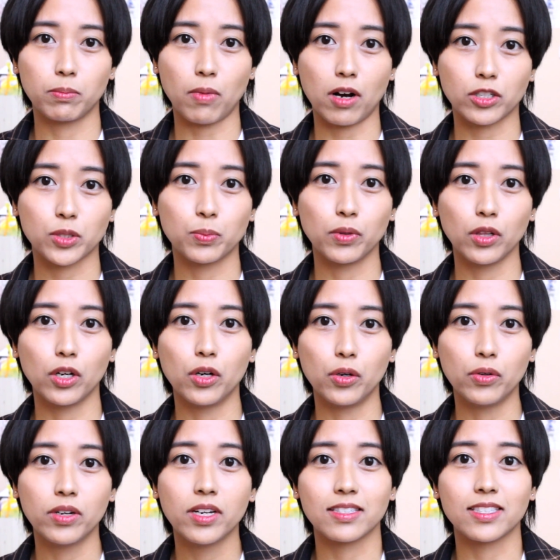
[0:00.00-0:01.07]
box
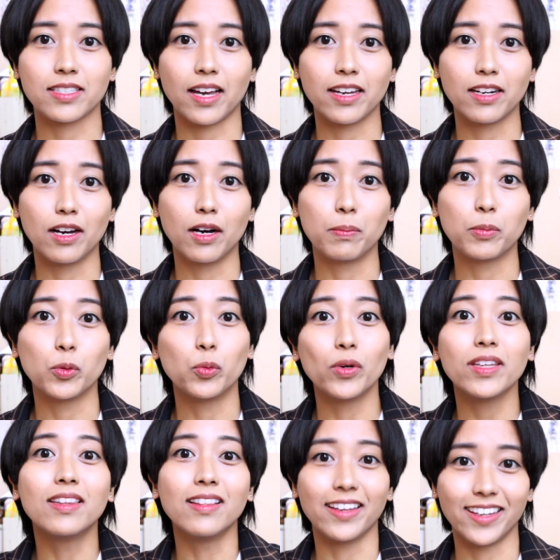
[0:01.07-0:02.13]
below to sign up
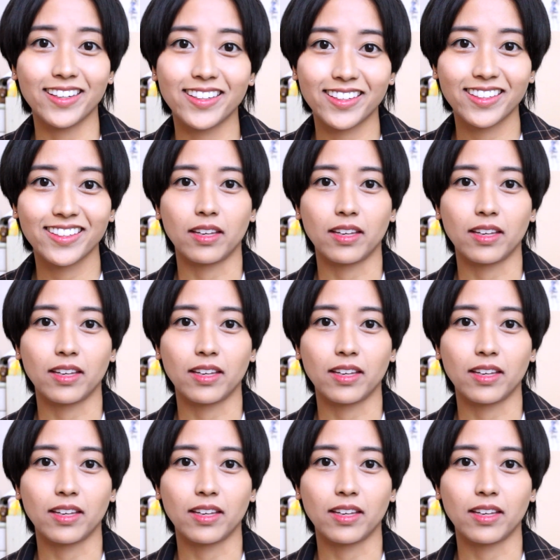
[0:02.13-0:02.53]
with Link.